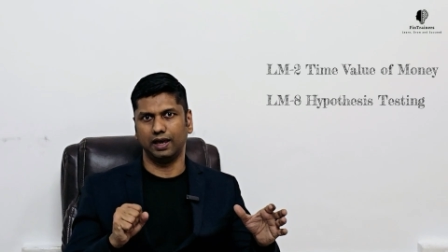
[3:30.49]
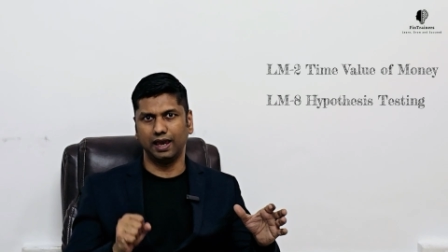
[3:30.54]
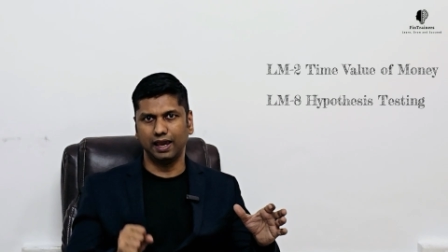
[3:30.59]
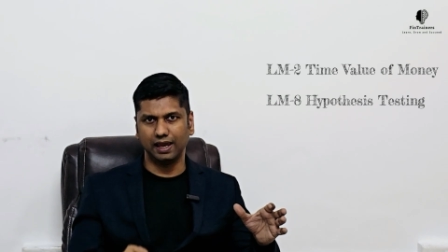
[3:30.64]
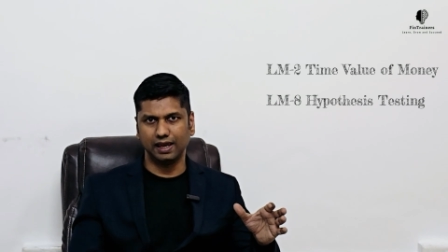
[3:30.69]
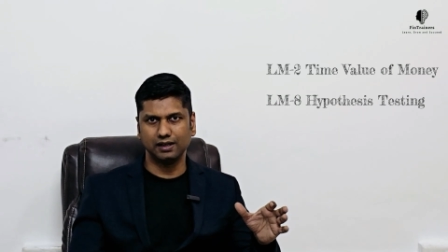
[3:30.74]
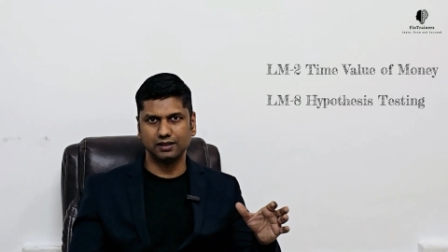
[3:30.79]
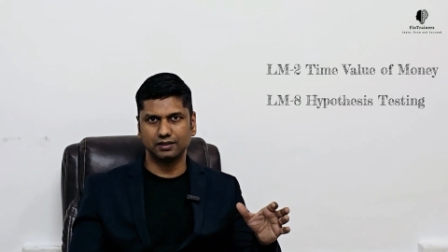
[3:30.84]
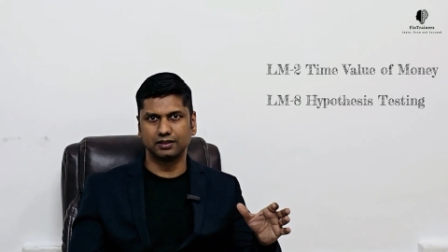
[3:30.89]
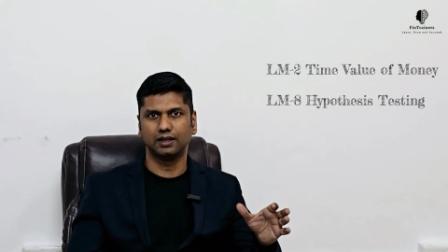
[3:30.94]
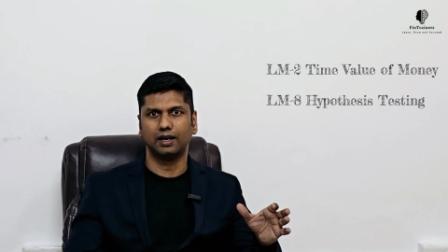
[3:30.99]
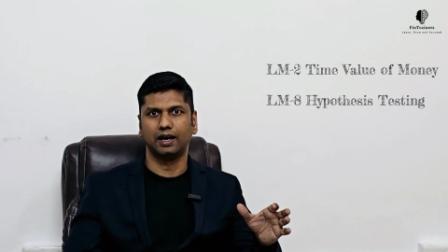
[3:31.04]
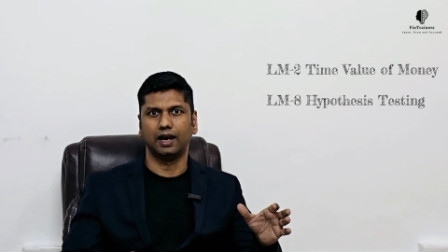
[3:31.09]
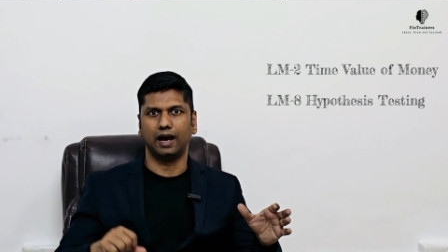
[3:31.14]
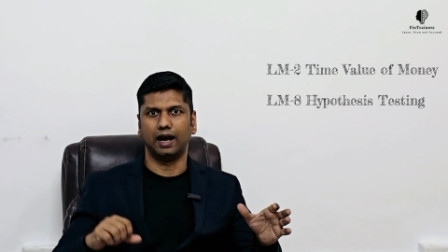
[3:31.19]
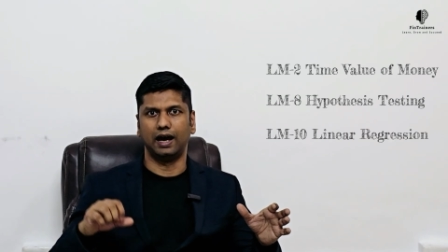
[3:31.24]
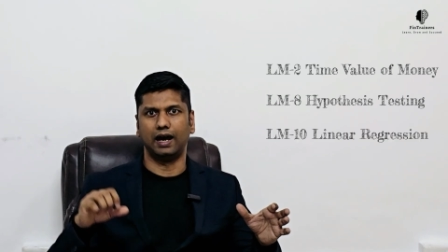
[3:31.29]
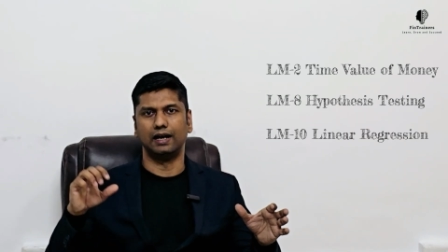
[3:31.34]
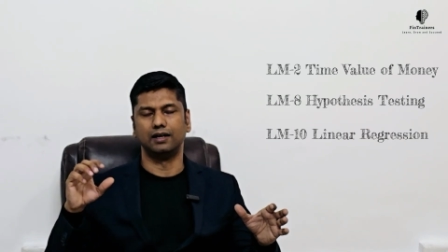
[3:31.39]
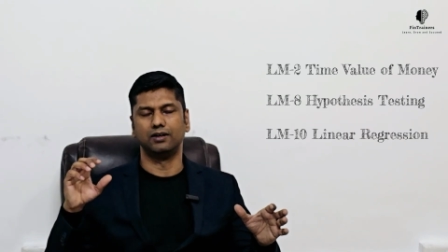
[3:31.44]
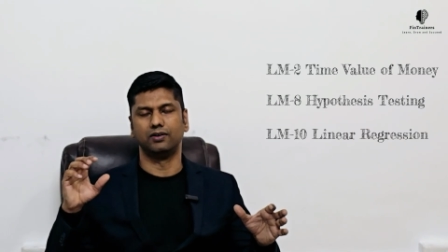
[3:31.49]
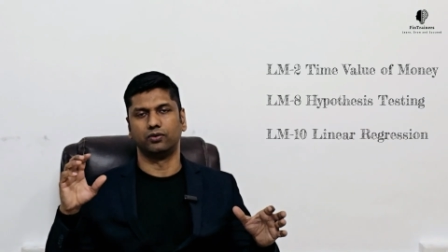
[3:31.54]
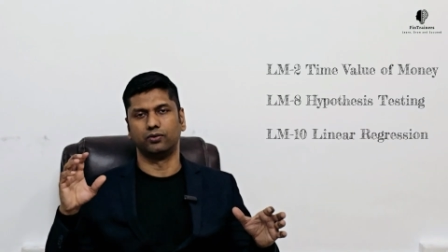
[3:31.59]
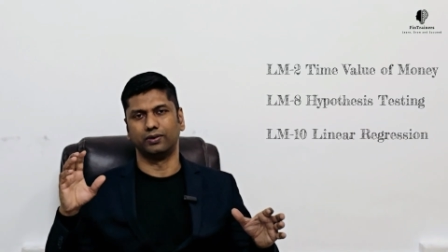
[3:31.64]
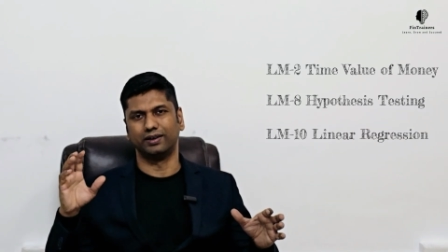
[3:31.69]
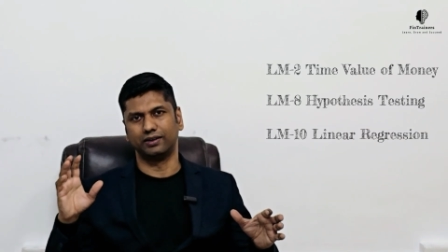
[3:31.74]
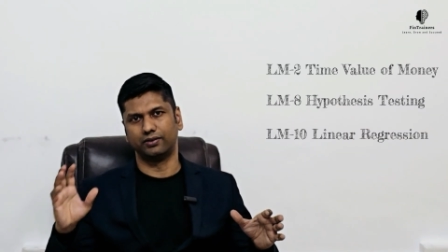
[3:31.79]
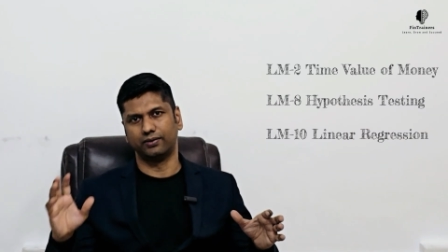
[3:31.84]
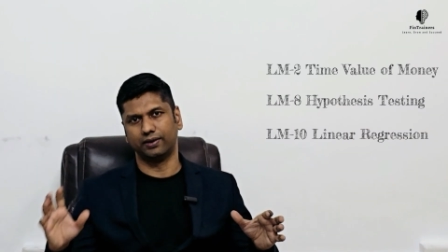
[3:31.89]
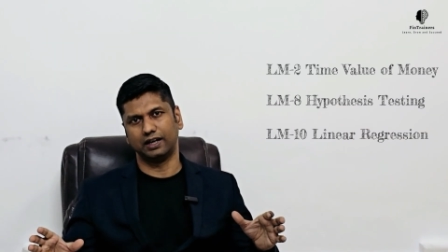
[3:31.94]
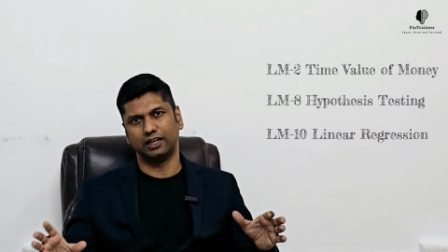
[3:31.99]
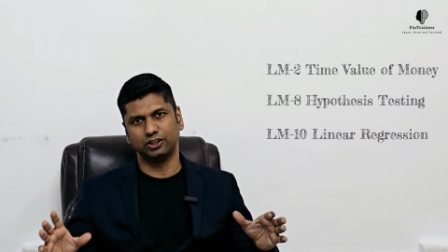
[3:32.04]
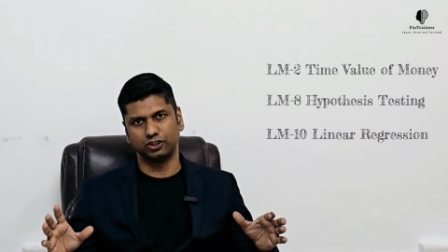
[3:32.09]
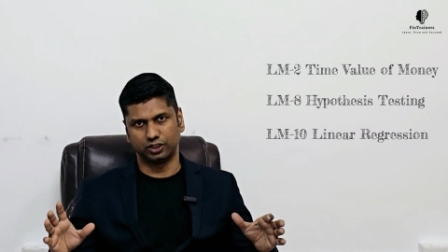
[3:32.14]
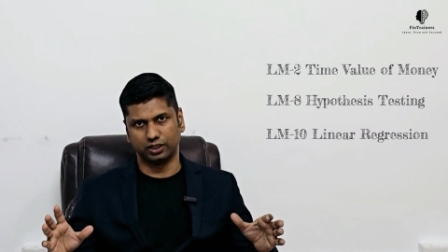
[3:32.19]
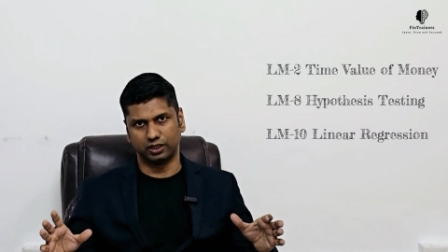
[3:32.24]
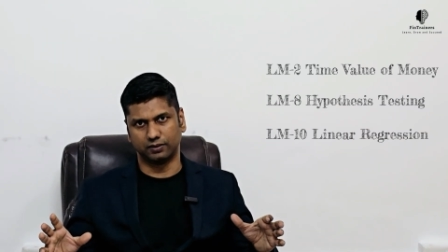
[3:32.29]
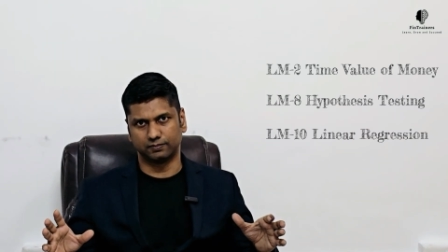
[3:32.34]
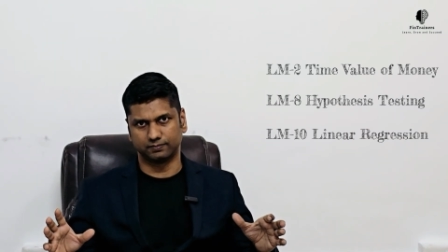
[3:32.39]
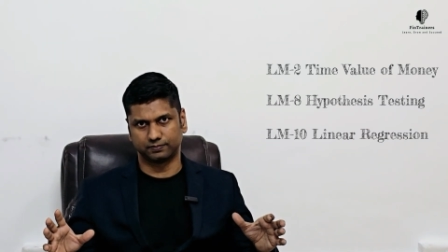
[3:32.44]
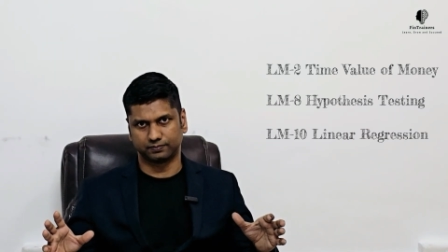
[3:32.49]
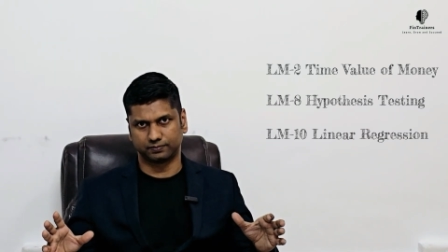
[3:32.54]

8 and regression,